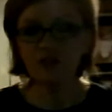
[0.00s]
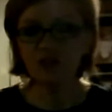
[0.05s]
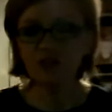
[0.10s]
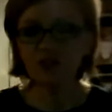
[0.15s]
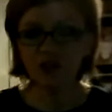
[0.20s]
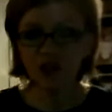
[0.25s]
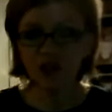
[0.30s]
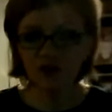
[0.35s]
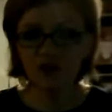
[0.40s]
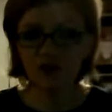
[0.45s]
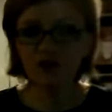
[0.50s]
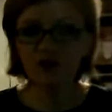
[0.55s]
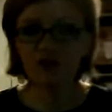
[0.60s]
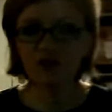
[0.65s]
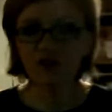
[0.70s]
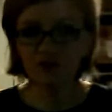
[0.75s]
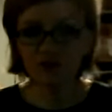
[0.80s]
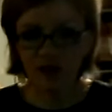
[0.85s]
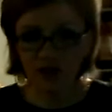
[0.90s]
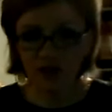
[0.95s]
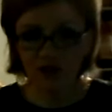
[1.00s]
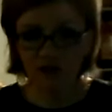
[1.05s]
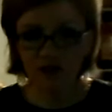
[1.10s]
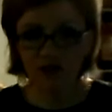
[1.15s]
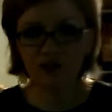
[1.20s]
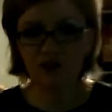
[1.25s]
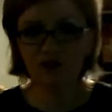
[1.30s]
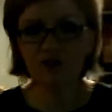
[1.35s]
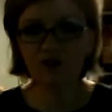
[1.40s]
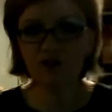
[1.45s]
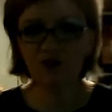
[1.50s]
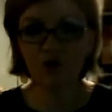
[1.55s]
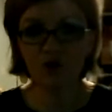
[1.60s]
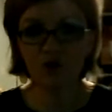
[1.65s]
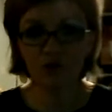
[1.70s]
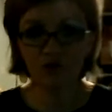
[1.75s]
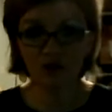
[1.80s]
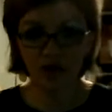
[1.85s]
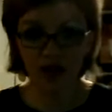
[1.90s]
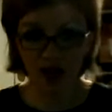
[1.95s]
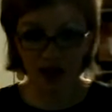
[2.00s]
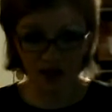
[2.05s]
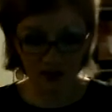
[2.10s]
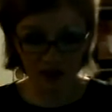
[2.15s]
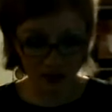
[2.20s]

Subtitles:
going to show you in comparison to the one that I